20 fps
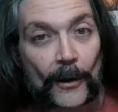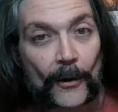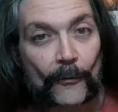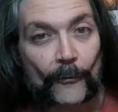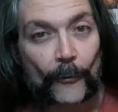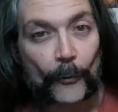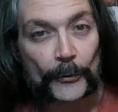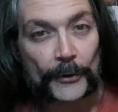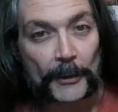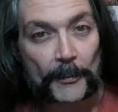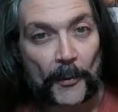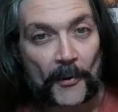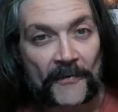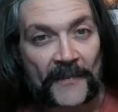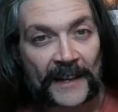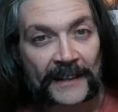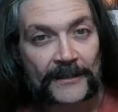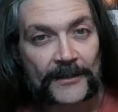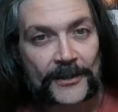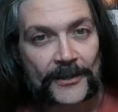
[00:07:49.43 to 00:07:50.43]
for the
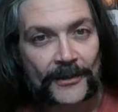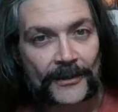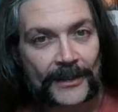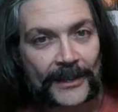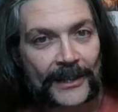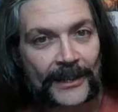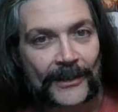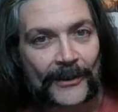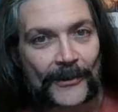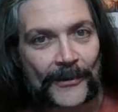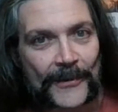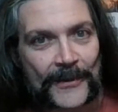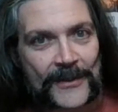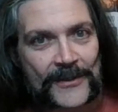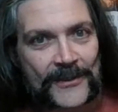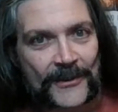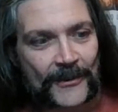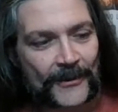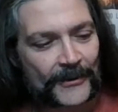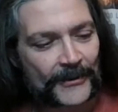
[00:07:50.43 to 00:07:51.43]
prevention of
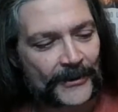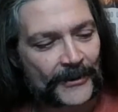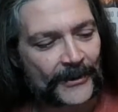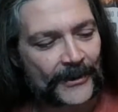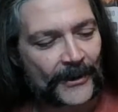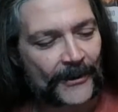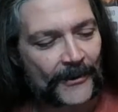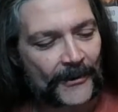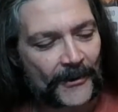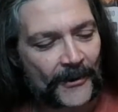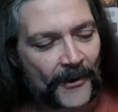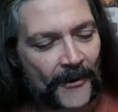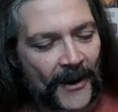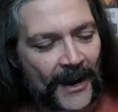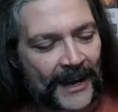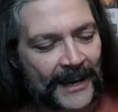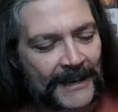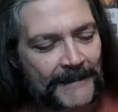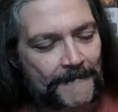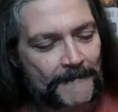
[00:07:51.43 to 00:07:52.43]
disorder or
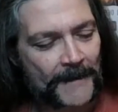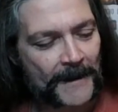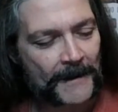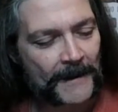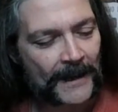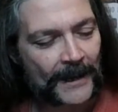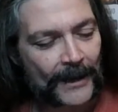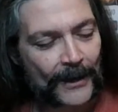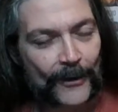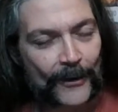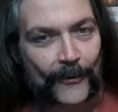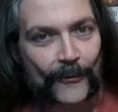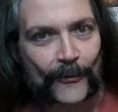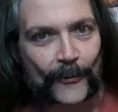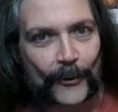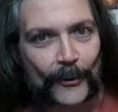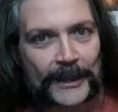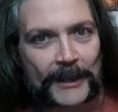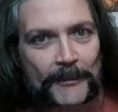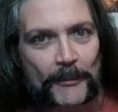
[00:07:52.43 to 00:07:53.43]
crime,
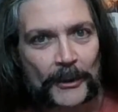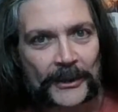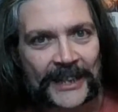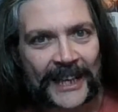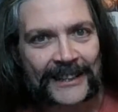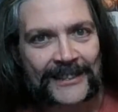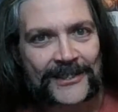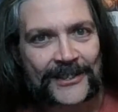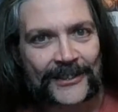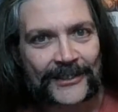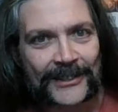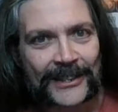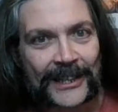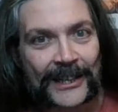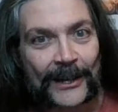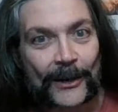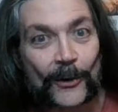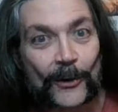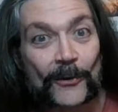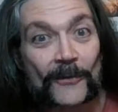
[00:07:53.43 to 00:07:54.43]
for the protection
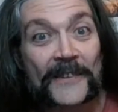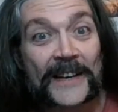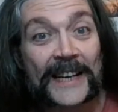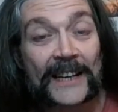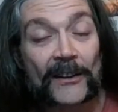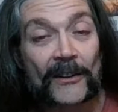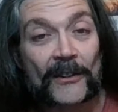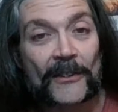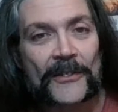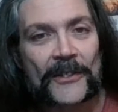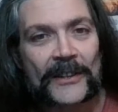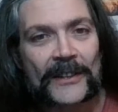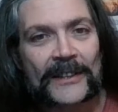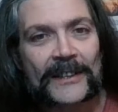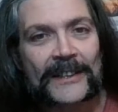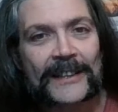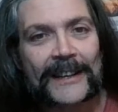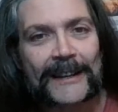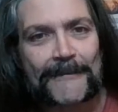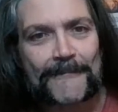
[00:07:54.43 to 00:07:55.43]
of health
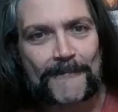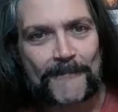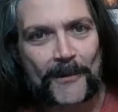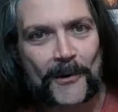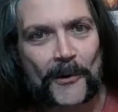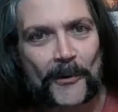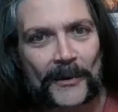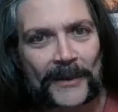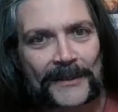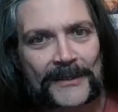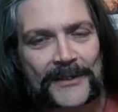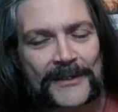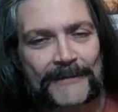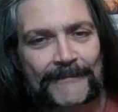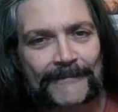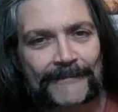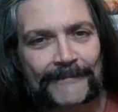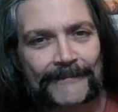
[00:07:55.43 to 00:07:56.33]
and morals.